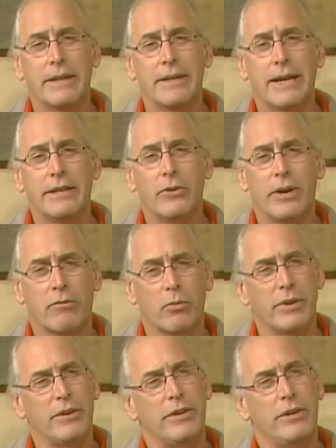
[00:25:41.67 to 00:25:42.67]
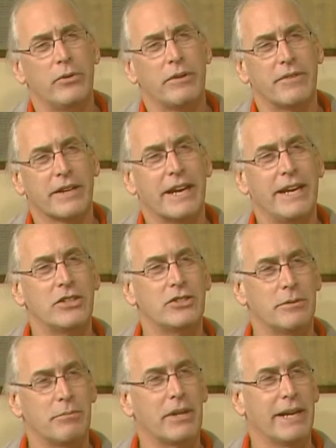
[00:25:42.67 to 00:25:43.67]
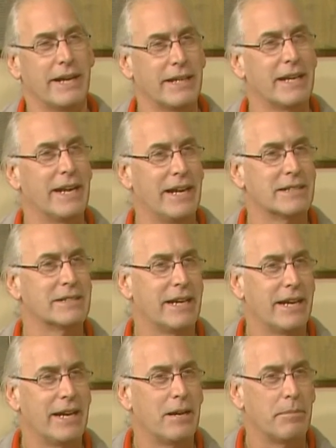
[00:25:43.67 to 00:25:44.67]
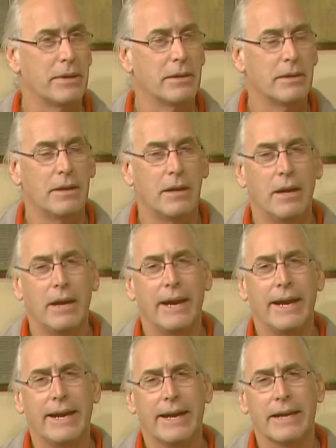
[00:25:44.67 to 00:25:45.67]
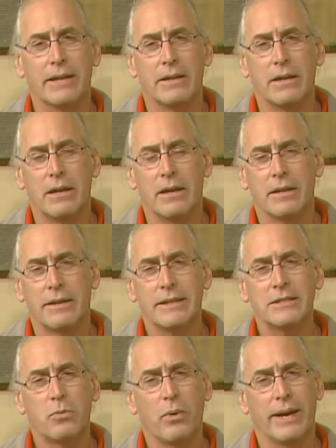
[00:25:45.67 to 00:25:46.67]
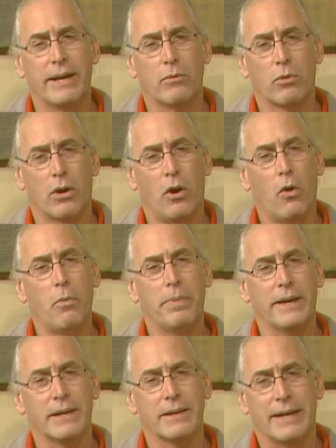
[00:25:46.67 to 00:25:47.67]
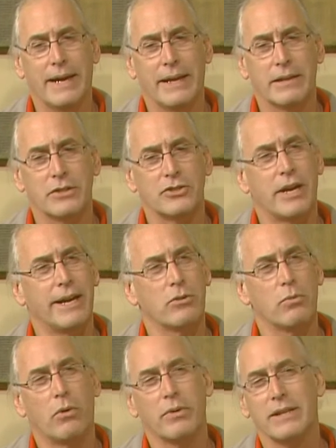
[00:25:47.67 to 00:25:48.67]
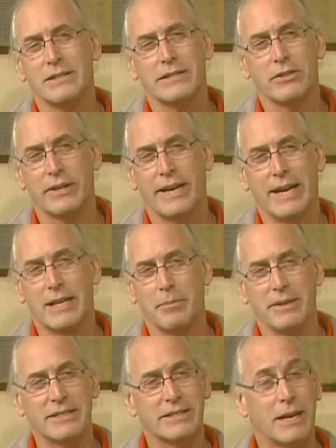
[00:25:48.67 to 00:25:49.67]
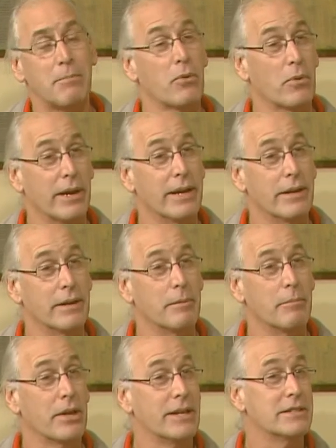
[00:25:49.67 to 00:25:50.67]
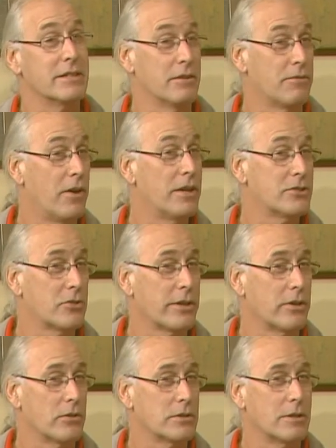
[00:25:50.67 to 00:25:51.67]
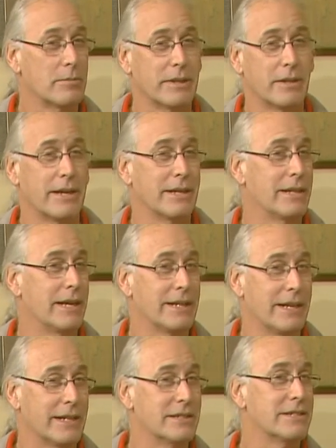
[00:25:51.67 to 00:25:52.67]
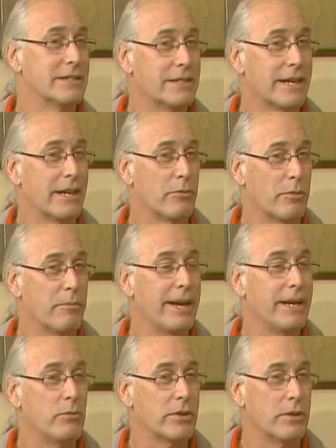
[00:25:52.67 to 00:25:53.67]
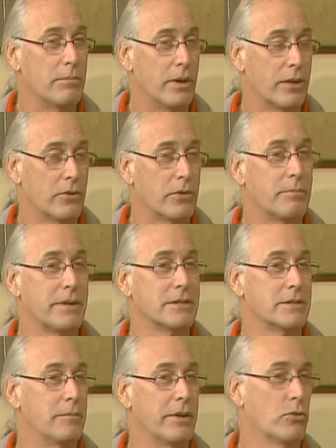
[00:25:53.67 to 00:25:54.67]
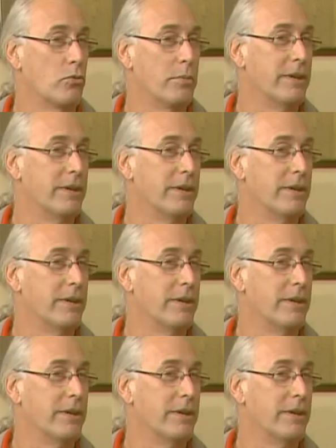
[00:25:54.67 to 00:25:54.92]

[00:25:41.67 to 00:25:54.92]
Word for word: then you have a reunification plan that has to happen and this way, we're hoping that the child won't necessarily have to be separated and placed in the foster care or something like that. They can, they can remain with the mother because the mother will